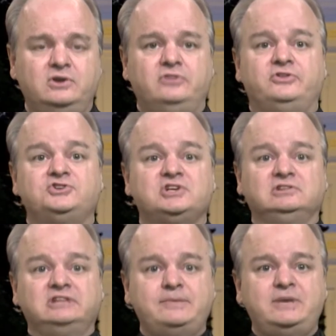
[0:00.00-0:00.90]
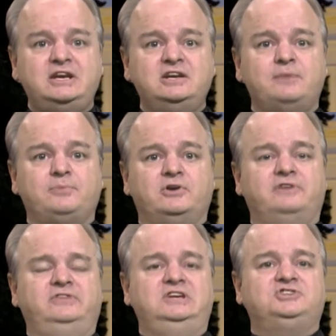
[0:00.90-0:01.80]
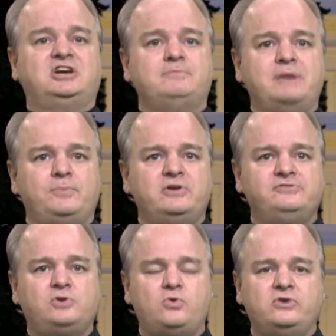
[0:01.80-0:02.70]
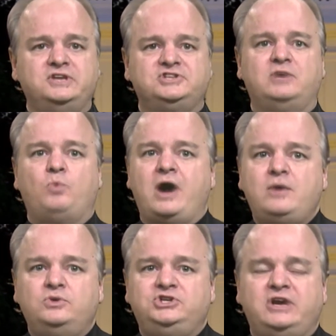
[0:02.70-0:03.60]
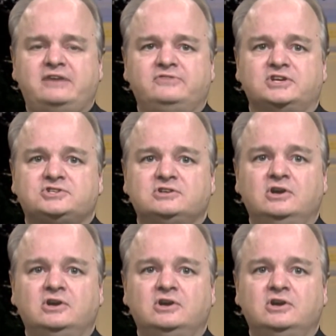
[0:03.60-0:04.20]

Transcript: There's a limited number of these commemorative coins, and why would you have this?